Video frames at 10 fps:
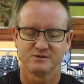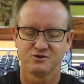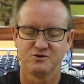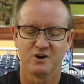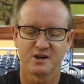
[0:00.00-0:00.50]

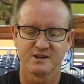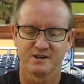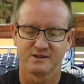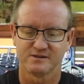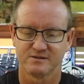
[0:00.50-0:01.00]
To knot
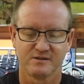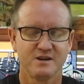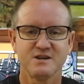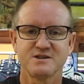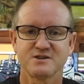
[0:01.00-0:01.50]
it,
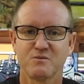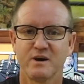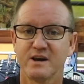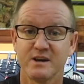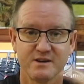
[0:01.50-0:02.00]
easiest
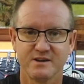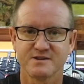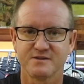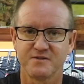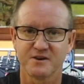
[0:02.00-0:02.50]
way
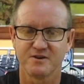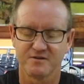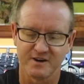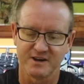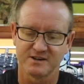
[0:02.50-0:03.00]
is a figure
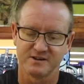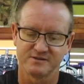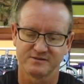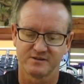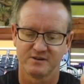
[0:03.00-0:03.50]
of eight.
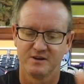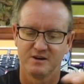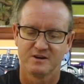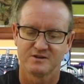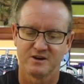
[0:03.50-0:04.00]

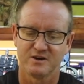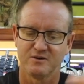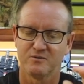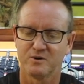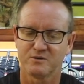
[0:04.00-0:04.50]
So
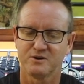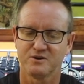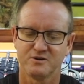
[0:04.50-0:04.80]
what we do